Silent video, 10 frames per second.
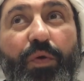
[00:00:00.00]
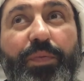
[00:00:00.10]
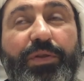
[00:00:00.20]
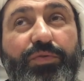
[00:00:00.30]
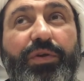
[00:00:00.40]

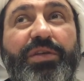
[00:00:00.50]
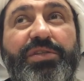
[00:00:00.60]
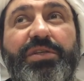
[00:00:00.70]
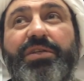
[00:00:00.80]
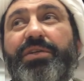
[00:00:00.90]
open to
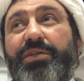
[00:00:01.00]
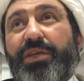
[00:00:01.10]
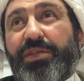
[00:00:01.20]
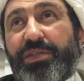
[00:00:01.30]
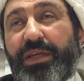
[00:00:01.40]
consider mm-hmm.
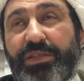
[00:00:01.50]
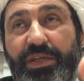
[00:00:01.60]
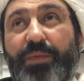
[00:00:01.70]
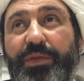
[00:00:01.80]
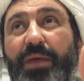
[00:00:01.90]
this that
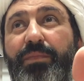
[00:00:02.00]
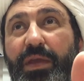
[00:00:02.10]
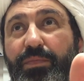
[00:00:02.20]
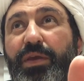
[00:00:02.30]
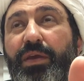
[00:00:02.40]
sometimes
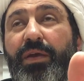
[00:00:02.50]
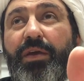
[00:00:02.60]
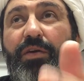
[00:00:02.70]
maybe